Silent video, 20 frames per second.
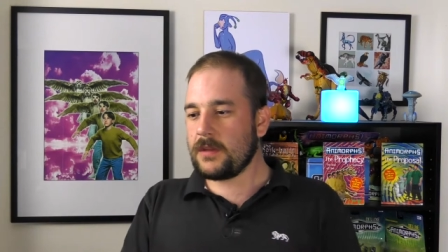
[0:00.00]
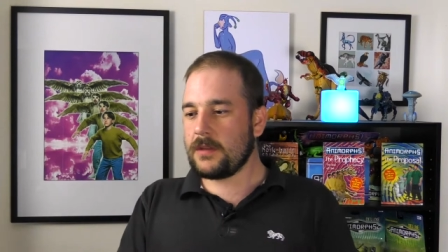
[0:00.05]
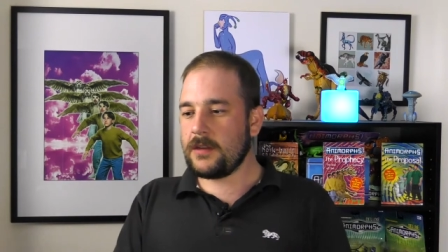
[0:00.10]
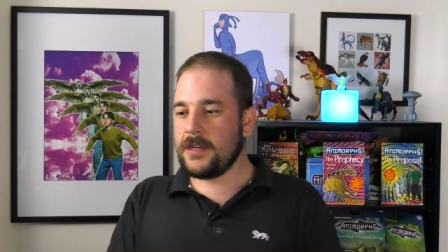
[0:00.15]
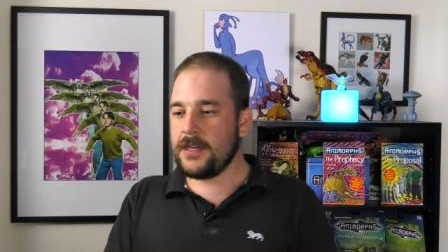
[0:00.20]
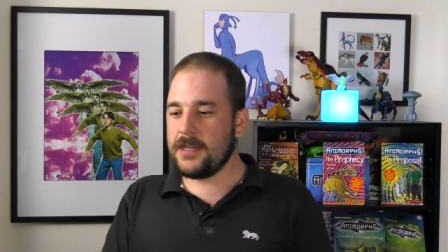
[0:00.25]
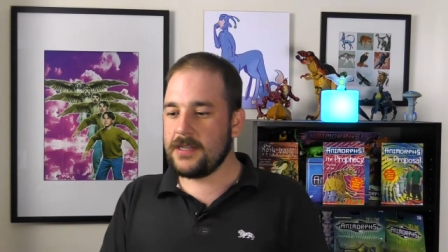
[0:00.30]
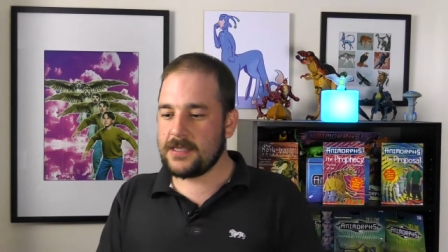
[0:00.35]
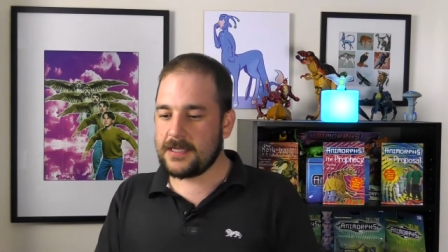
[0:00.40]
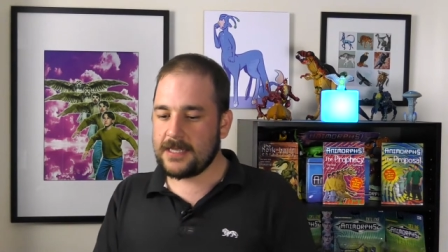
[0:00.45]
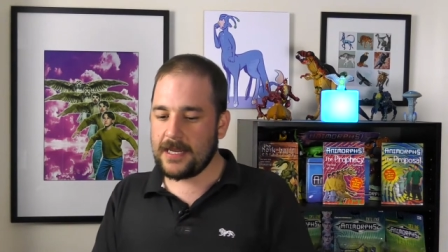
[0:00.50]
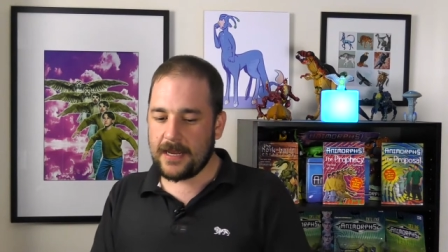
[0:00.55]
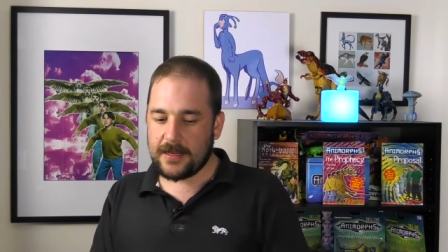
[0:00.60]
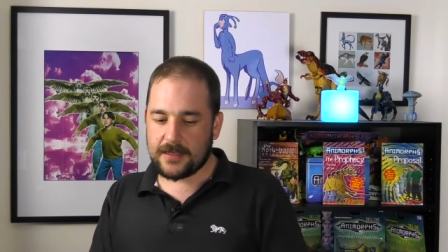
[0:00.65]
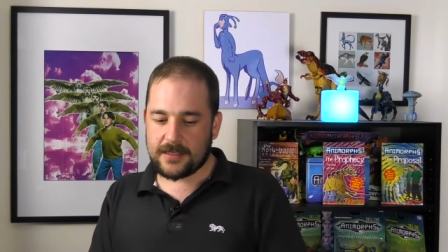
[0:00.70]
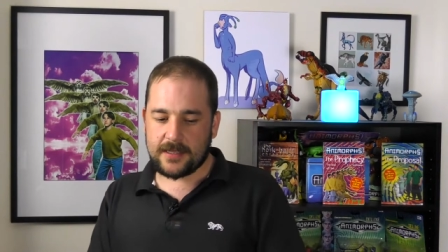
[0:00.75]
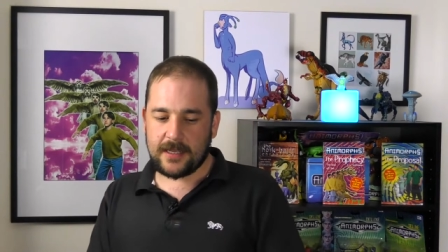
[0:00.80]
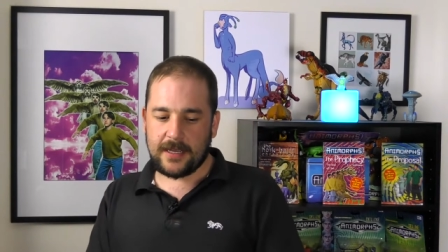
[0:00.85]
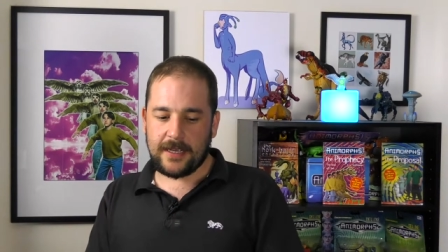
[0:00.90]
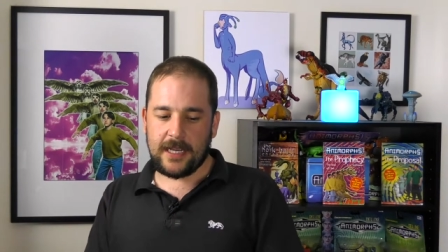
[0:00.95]
He
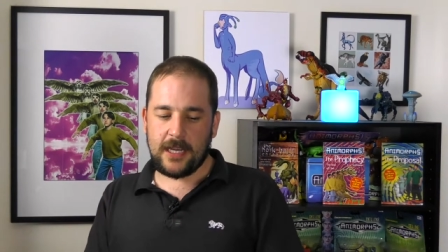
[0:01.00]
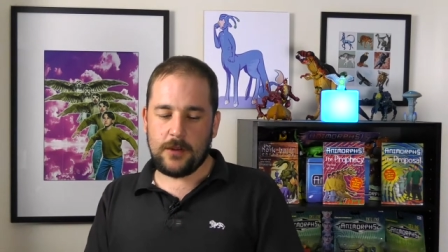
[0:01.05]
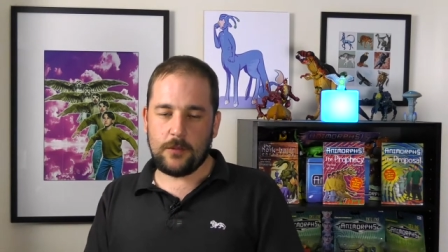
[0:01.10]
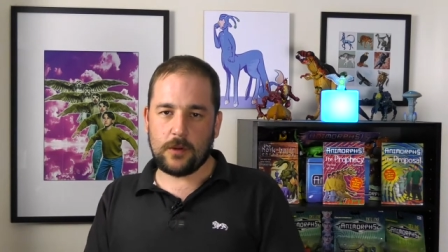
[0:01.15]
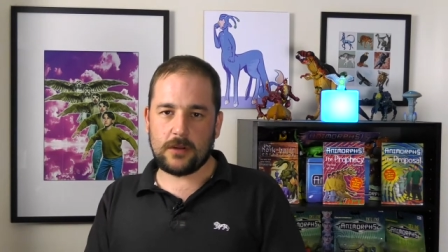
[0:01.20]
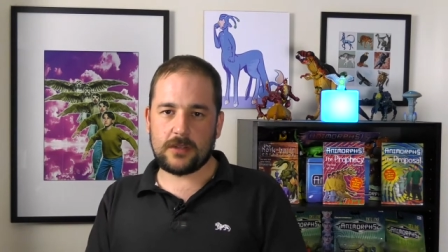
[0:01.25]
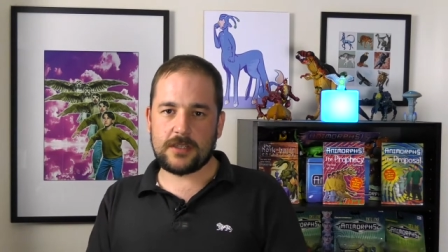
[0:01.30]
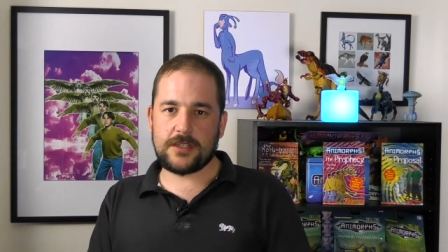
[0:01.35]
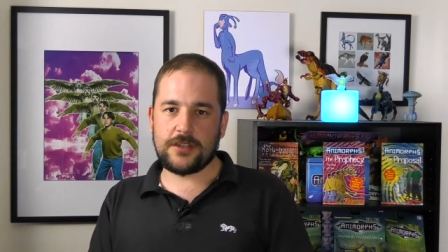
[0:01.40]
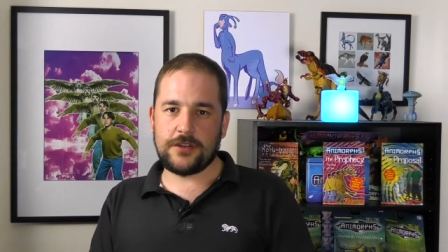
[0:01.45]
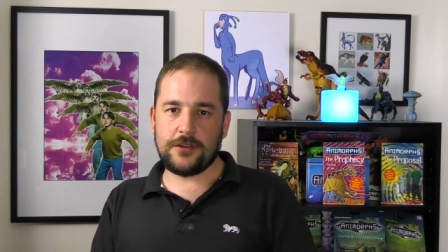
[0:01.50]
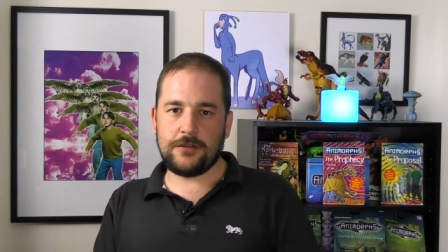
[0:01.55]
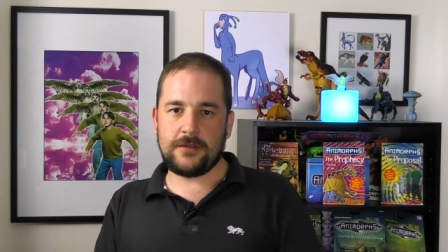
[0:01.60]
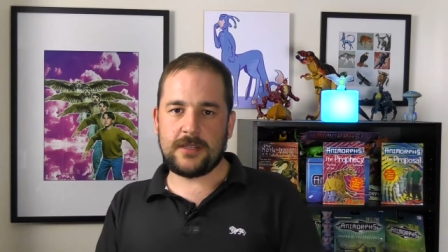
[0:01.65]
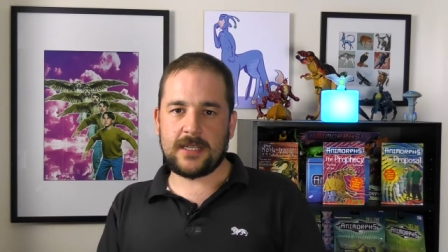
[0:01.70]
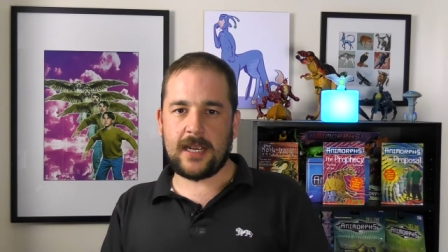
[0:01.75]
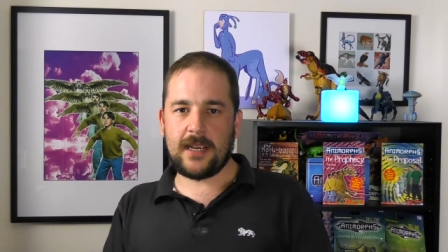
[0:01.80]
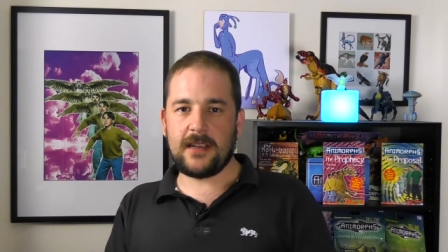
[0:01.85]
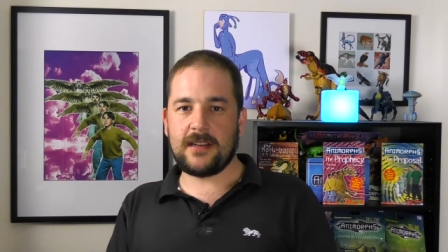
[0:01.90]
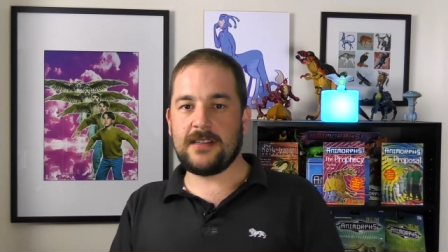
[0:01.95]
says that he wants to
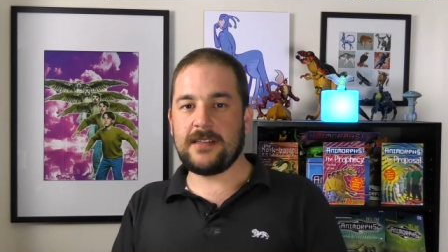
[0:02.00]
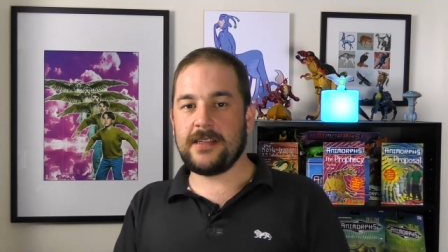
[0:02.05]
take